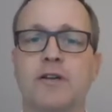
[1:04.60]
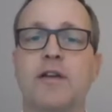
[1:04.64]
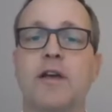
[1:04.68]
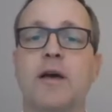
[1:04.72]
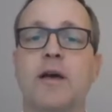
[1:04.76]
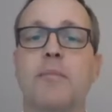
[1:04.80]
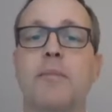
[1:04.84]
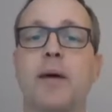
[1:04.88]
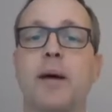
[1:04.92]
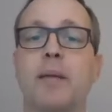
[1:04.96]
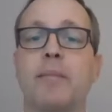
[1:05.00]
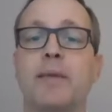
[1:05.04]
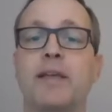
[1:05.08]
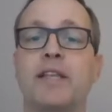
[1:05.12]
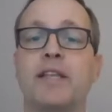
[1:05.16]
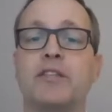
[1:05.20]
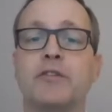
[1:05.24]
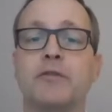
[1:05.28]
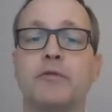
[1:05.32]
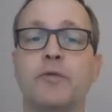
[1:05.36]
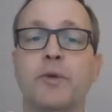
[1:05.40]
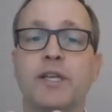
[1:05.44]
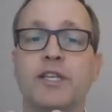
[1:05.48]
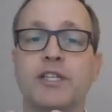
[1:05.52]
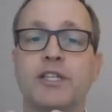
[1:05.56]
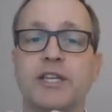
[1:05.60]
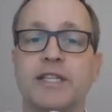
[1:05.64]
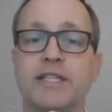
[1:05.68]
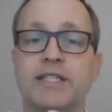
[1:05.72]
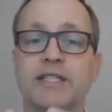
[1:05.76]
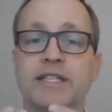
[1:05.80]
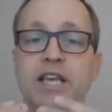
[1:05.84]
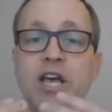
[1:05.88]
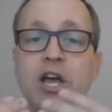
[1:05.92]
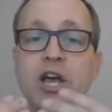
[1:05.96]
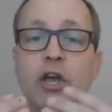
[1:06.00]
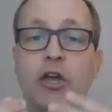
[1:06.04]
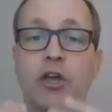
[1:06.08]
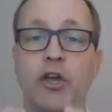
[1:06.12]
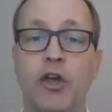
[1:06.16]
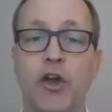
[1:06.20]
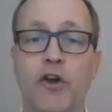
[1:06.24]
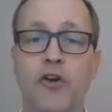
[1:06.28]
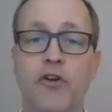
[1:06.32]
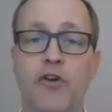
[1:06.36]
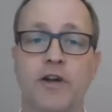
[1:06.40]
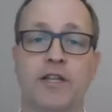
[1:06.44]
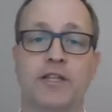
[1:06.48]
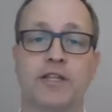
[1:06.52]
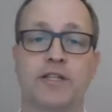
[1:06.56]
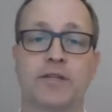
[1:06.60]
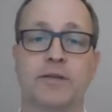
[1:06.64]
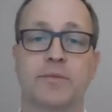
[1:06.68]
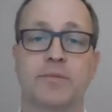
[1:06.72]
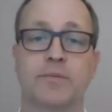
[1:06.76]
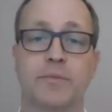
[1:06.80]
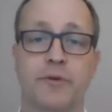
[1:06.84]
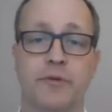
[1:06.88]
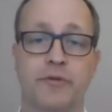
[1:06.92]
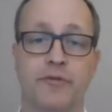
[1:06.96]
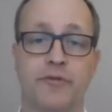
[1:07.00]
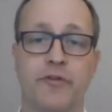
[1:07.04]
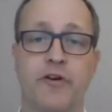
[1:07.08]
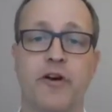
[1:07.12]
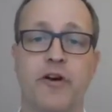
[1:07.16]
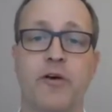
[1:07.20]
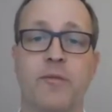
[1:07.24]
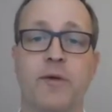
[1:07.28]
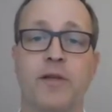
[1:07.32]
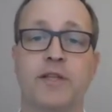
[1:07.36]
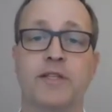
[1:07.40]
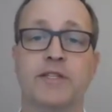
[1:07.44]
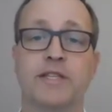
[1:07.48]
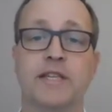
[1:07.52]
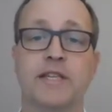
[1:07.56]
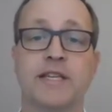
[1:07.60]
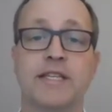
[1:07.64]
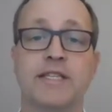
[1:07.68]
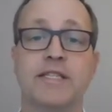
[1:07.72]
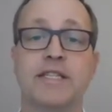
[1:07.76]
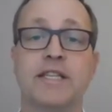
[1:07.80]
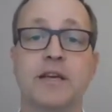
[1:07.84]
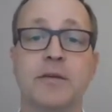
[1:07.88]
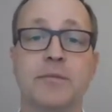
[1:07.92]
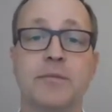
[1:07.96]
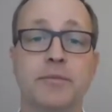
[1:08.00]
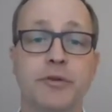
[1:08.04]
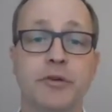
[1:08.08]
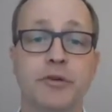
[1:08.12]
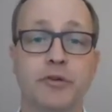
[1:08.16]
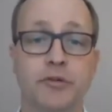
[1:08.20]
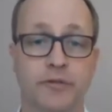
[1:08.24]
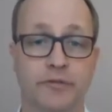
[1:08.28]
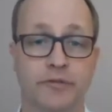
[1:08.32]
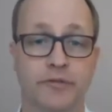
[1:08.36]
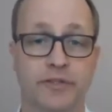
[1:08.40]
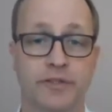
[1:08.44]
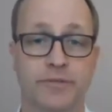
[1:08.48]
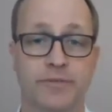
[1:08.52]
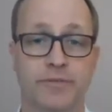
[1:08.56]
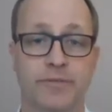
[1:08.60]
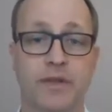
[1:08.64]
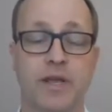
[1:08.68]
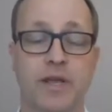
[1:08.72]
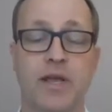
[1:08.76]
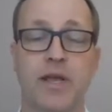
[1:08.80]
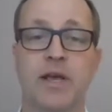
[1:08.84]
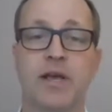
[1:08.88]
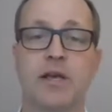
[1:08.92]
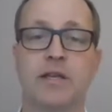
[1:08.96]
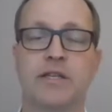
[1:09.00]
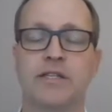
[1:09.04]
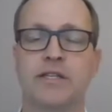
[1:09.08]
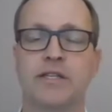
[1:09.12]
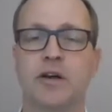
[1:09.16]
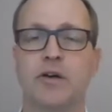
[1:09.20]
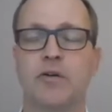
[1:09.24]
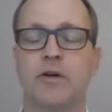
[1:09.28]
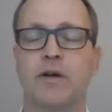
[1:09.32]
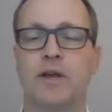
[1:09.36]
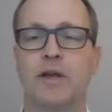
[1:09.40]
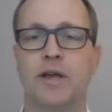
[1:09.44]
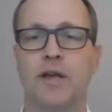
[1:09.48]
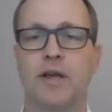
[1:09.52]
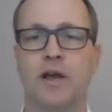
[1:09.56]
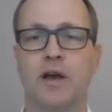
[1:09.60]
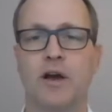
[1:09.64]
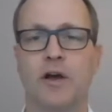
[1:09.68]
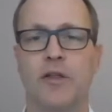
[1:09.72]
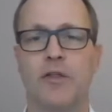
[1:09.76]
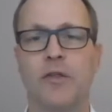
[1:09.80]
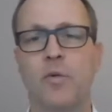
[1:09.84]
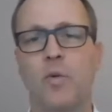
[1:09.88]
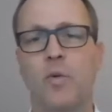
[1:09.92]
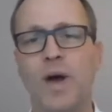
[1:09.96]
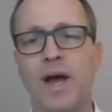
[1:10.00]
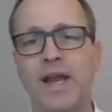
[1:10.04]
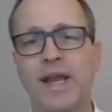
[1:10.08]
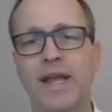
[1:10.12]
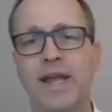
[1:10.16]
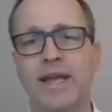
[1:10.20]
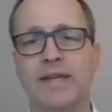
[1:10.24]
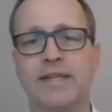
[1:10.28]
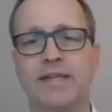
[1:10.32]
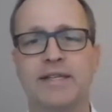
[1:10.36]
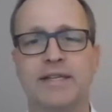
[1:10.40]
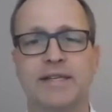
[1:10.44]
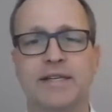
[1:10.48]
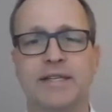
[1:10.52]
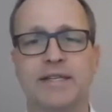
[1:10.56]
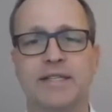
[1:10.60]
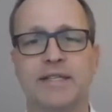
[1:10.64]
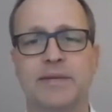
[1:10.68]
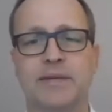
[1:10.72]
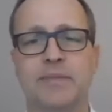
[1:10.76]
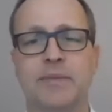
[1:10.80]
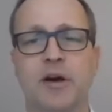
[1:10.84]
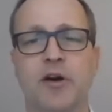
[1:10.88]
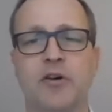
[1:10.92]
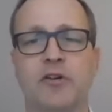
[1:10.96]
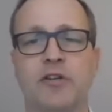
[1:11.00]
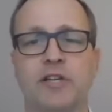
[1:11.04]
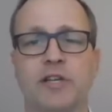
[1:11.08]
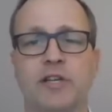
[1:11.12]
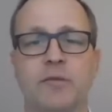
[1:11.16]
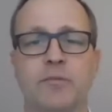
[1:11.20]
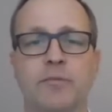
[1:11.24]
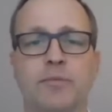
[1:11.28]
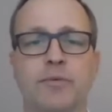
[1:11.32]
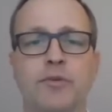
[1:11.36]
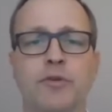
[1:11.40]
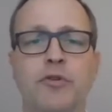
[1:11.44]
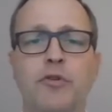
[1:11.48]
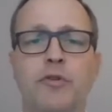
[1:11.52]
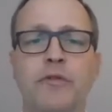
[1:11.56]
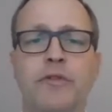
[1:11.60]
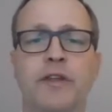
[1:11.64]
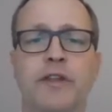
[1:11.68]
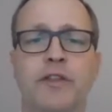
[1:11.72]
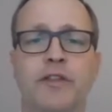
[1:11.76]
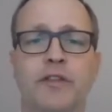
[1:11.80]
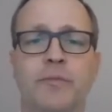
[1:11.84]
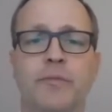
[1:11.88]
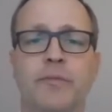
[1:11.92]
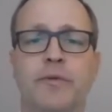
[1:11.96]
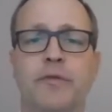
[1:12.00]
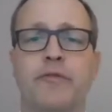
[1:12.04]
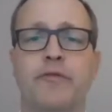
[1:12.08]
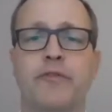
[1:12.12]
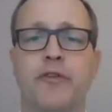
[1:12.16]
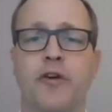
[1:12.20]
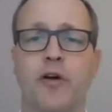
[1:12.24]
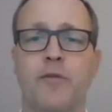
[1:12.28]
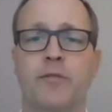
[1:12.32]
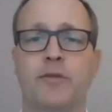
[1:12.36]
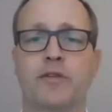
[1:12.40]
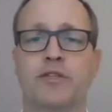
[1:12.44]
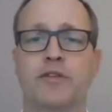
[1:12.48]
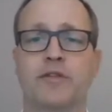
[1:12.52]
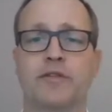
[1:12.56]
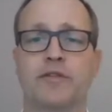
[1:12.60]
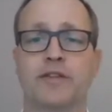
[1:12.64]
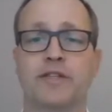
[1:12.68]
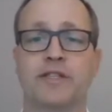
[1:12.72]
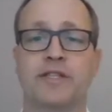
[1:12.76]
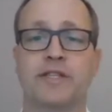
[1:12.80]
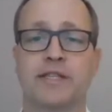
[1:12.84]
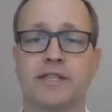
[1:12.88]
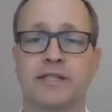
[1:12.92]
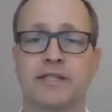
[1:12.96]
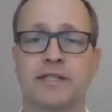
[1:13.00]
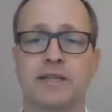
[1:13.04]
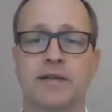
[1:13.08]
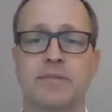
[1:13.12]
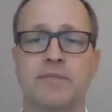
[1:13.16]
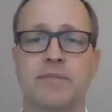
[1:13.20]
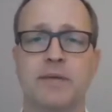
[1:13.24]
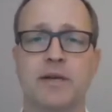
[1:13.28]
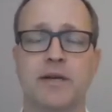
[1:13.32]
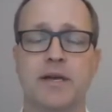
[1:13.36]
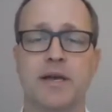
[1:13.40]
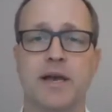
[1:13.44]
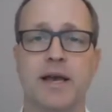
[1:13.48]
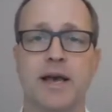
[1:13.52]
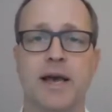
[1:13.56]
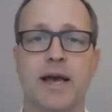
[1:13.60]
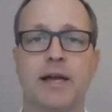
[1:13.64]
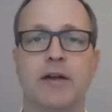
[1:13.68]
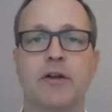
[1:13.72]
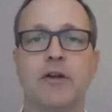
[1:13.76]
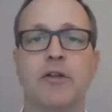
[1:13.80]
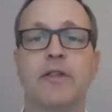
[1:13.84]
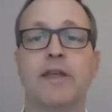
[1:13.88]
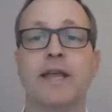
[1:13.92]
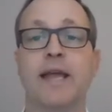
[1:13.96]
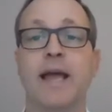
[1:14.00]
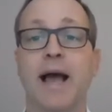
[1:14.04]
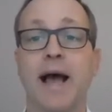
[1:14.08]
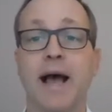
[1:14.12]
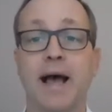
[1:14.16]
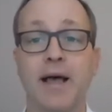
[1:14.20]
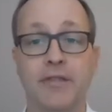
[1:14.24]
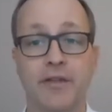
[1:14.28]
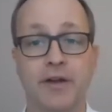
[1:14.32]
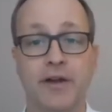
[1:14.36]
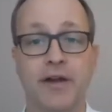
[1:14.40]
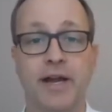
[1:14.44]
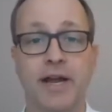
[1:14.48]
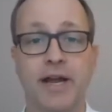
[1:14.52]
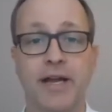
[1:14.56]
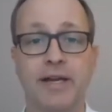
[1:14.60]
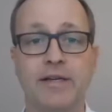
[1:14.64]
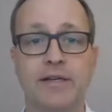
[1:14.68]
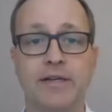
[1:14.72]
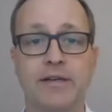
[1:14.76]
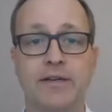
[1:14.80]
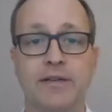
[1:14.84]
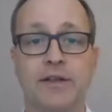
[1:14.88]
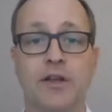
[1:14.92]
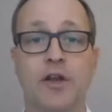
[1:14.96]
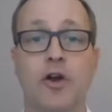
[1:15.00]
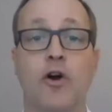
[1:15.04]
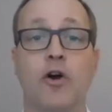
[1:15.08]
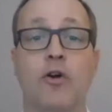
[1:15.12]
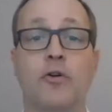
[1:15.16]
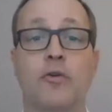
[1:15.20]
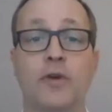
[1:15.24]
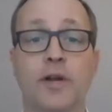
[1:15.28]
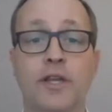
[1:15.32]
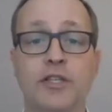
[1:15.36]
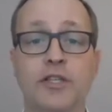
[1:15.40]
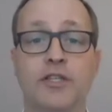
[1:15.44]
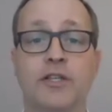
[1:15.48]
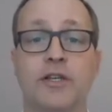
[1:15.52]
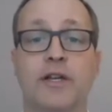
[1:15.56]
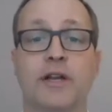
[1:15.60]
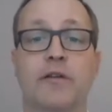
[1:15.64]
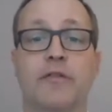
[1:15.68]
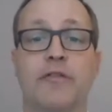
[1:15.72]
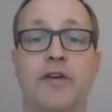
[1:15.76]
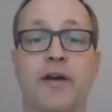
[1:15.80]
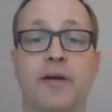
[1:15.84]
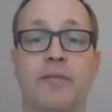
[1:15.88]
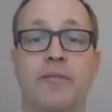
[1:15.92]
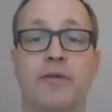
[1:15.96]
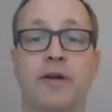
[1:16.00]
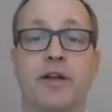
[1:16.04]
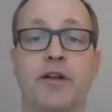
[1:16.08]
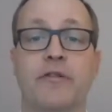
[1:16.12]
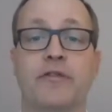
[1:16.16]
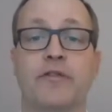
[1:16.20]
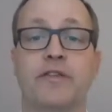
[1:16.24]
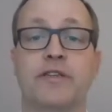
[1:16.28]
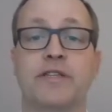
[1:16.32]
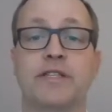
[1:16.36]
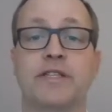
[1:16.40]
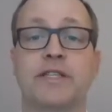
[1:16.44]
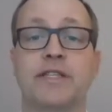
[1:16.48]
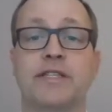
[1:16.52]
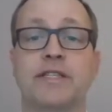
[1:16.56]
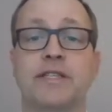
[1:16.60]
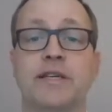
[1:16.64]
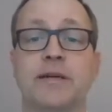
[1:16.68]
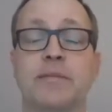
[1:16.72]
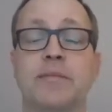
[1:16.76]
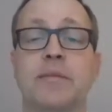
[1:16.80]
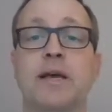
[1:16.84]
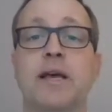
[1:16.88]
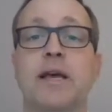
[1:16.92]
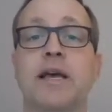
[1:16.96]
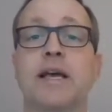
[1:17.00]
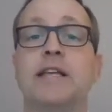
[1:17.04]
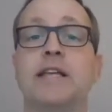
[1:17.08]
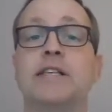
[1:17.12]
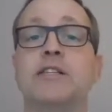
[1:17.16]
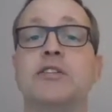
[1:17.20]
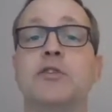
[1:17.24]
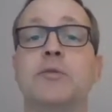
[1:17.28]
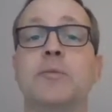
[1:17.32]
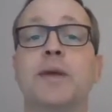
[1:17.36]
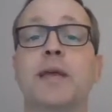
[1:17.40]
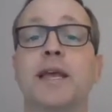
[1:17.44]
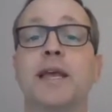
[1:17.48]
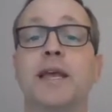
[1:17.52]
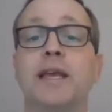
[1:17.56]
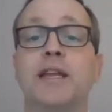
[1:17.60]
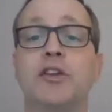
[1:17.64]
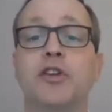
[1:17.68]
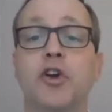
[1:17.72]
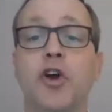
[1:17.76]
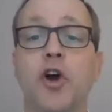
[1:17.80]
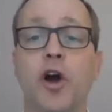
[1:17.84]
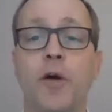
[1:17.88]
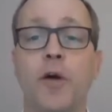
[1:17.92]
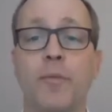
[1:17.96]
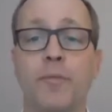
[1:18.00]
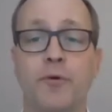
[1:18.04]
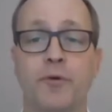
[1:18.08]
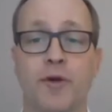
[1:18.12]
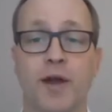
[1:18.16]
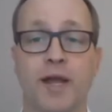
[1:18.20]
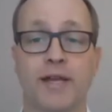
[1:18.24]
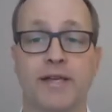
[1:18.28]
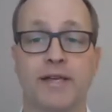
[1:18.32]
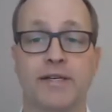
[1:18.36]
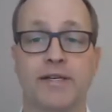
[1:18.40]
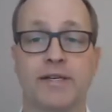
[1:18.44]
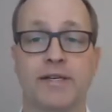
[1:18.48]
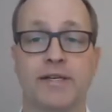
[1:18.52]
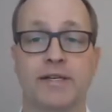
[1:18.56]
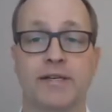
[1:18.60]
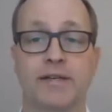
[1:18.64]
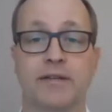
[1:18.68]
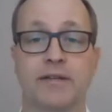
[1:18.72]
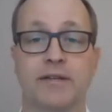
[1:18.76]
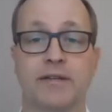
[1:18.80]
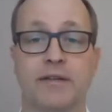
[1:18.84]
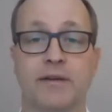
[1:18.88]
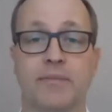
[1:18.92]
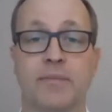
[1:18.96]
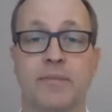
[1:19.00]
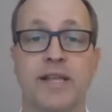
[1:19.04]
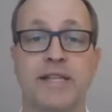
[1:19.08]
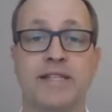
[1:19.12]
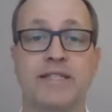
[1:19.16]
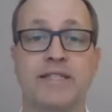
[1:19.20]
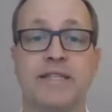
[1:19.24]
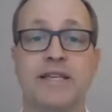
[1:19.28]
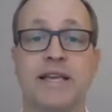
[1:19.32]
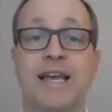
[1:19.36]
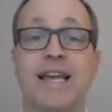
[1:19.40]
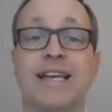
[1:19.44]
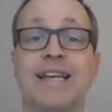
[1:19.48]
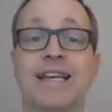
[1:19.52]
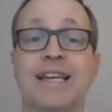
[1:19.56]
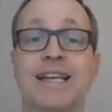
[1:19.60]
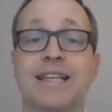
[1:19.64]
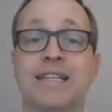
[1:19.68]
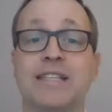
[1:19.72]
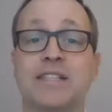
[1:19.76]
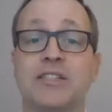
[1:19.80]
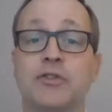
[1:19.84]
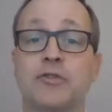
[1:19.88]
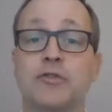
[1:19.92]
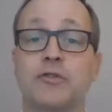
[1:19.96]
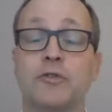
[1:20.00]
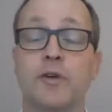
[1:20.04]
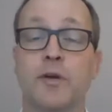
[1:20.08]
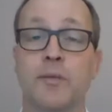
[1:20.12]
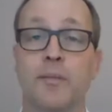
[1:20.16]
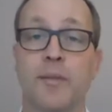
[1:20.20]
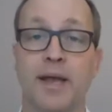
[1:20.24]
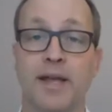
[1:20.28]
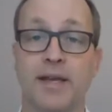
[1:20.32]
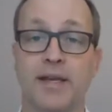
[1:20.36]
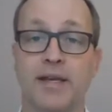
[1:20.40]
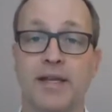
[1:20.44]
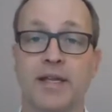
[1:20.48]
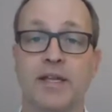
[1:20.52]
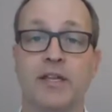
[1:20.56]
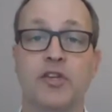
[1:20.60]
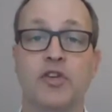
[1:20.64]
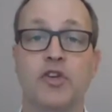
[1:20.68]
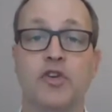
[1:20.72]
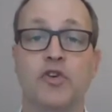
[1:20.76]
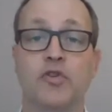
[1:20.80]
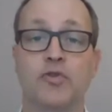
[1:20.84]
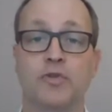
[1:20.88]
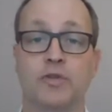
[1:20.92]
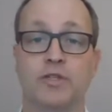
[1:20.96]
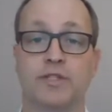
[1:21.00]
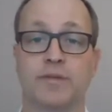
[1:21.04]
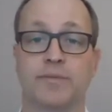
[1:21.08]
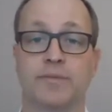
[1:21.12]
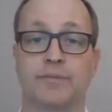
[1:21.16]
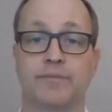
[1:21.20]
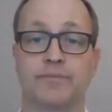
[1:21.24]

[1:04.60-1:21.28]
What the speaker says: by means of which its current performance is improved. So on the one hand, it is about improving the performance of the system, and on the other hand, the original fabric of the system is to be incorporated. That means it is to remain in use.